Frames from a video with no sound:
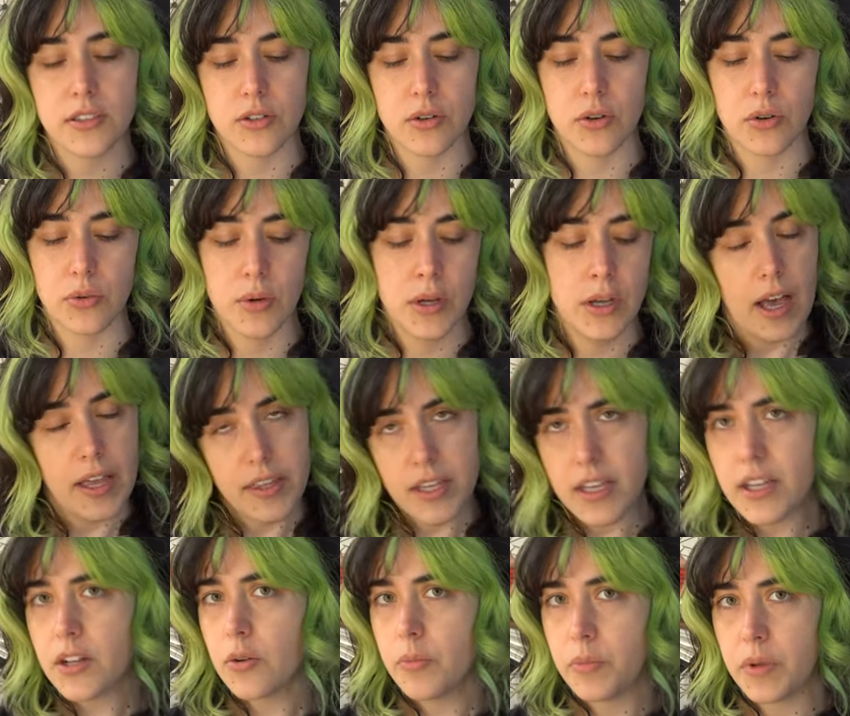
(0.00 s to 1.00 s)
So I
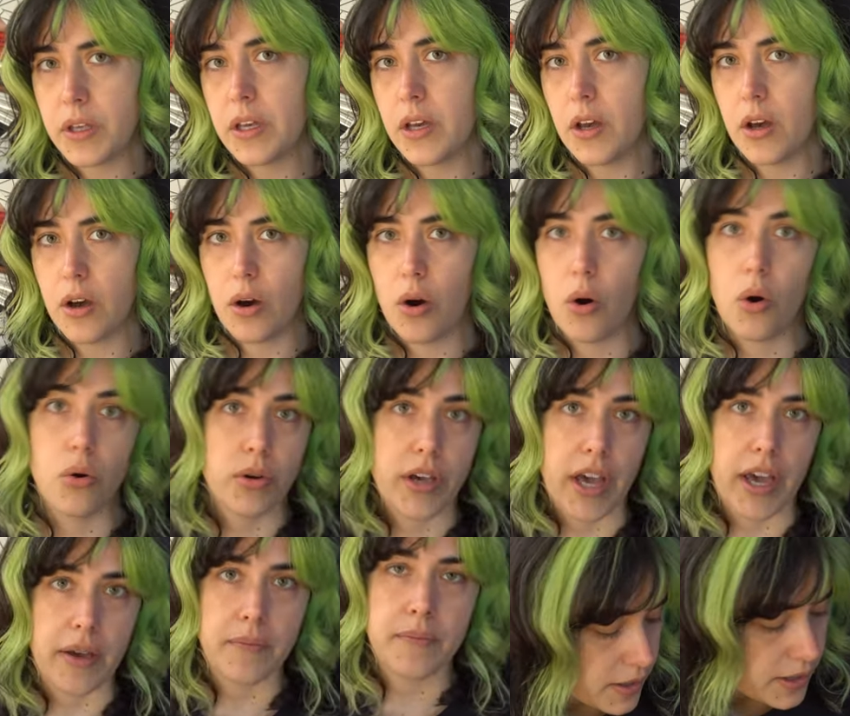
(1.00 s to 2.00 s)
think it'll be
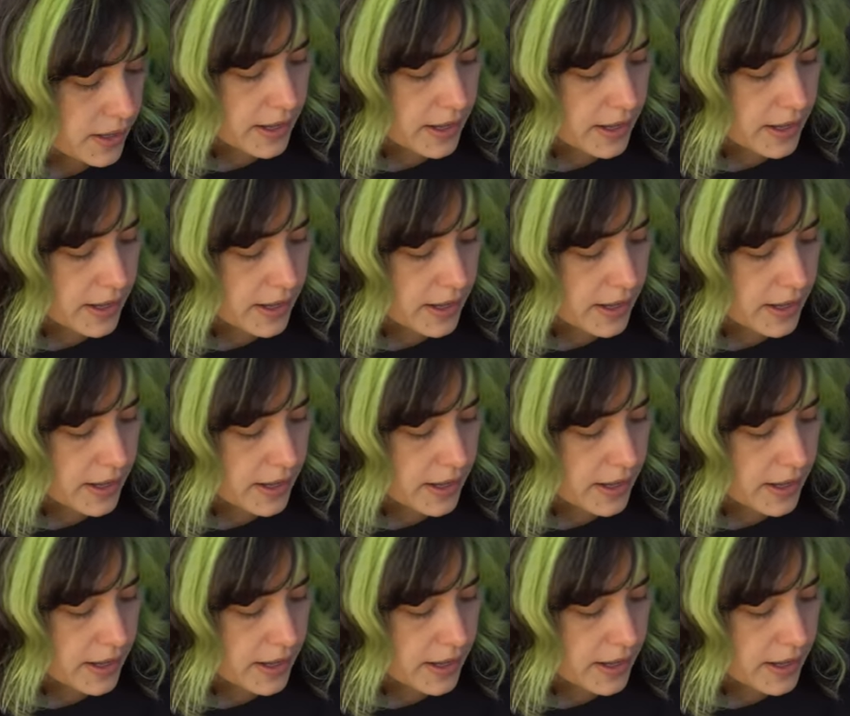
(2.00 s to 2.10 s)
okay.